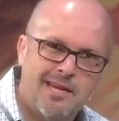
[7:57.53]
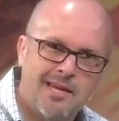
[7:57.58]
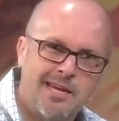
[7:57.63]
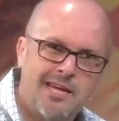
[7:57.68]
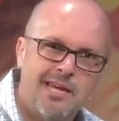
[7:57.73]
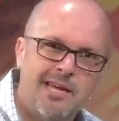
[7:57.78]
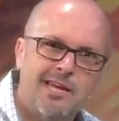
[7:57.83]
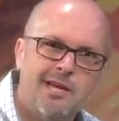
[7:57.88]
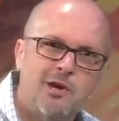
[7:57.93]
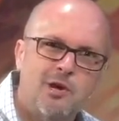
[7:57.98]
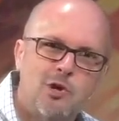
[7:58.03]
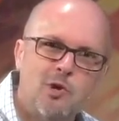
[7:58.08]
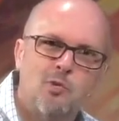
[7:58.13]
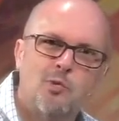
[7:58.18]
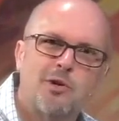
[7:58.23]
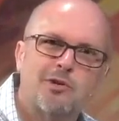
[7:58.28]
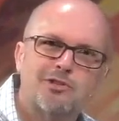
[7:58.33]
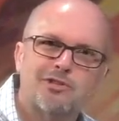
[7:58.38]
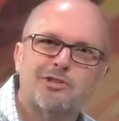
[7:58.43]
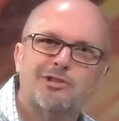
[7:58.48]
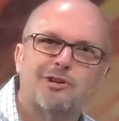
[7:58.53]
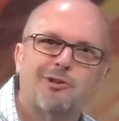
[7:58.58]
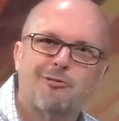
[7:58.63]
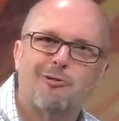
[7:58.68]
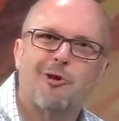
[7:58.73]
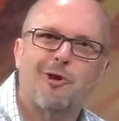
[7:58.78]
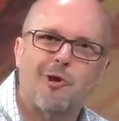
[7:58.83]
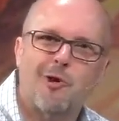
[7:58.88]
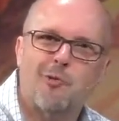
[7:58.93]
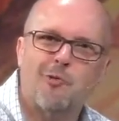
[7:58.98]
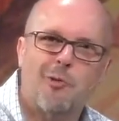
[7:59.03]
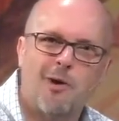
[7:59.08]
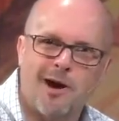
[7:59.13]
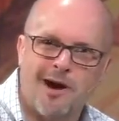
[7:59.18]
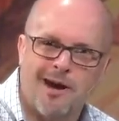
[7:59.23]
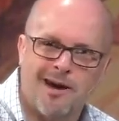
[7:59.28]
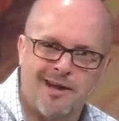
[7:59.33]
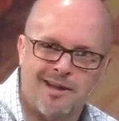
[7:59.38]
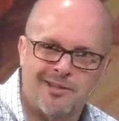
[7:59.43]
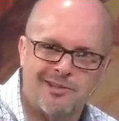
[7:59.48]
He who wants to grow
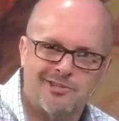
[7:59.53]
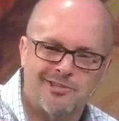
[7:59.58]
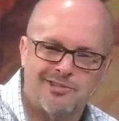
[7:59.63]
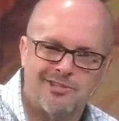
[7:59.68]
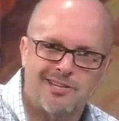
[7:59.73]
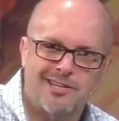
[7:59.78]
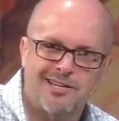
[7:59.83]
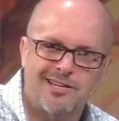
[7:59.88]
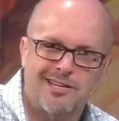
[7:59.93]
wise